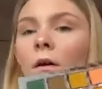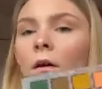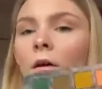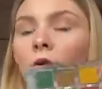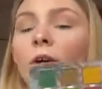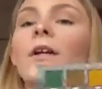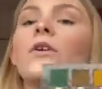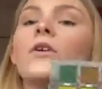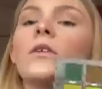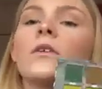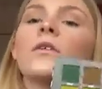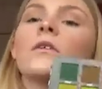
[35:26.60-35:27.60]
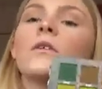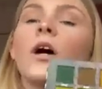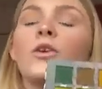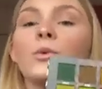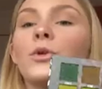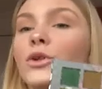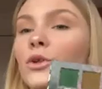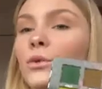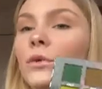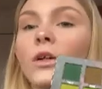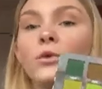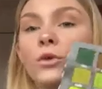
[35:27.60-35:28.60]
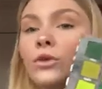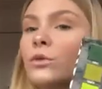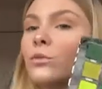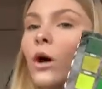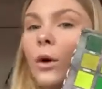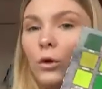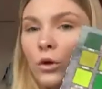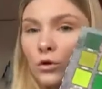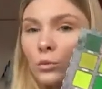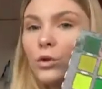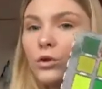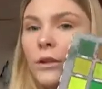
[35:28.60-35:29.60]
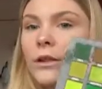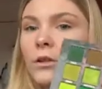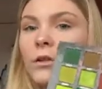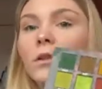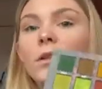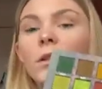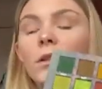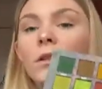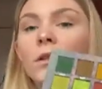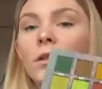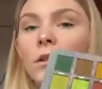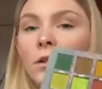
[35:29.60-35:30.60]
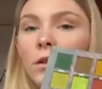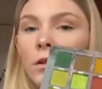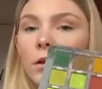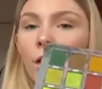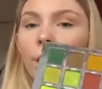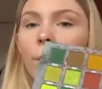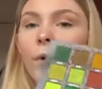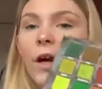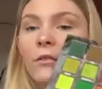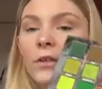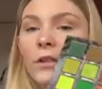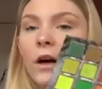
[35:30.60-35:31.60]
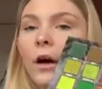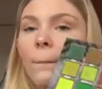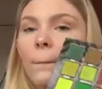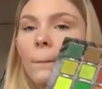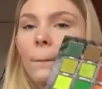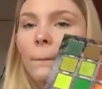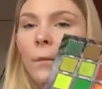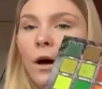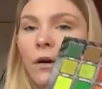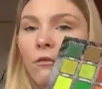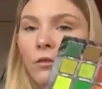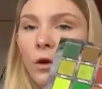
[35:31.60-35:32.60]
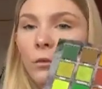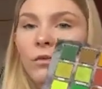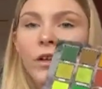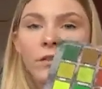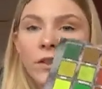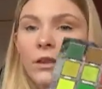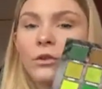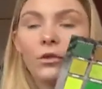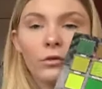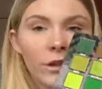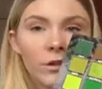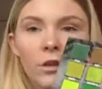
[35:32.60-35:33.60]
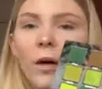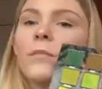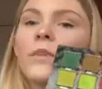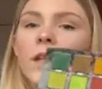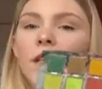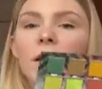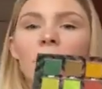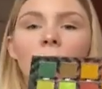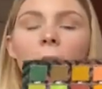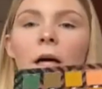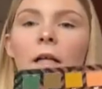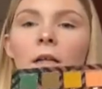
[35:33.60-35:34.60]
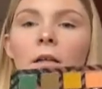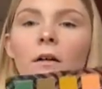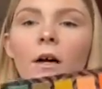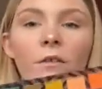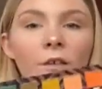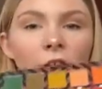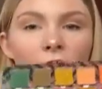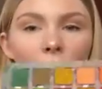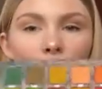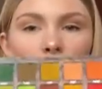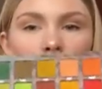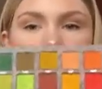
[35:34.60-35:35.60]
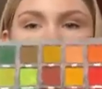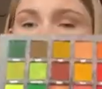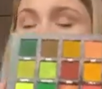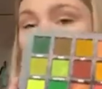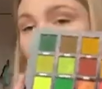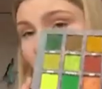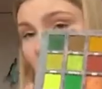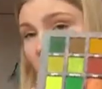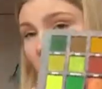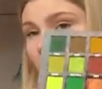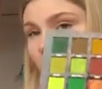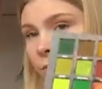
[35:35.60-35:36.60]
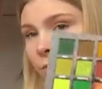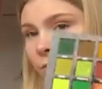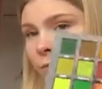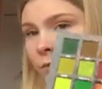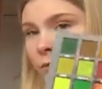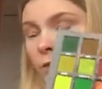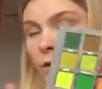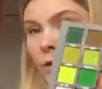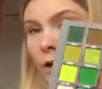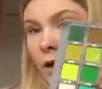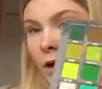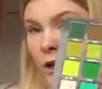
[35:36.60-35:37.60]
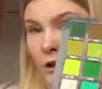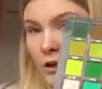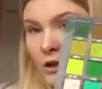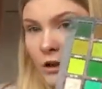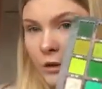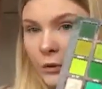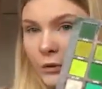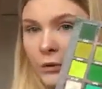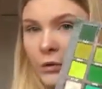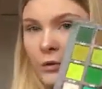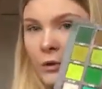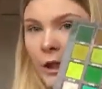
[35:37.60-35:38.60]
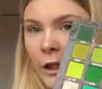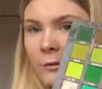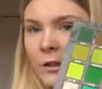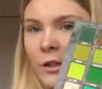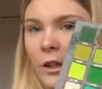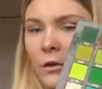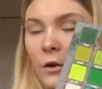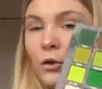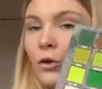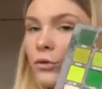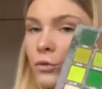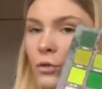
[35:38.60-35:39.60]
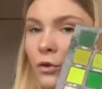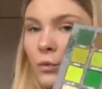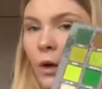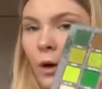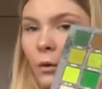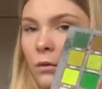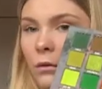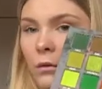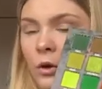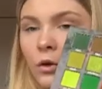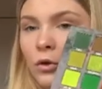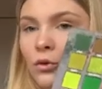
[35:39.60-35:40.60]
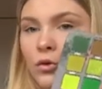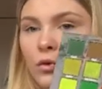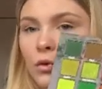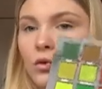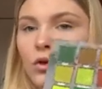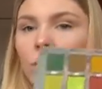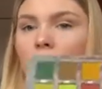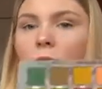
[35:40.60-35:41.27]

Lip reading: green looks I do want to do. I want to do more green looks. But every time I film for either TikTok or Instagram, this is the palette I reach for. I don't know why. I just do. Especially like the neutrals as well. The neutrals are gorgeous.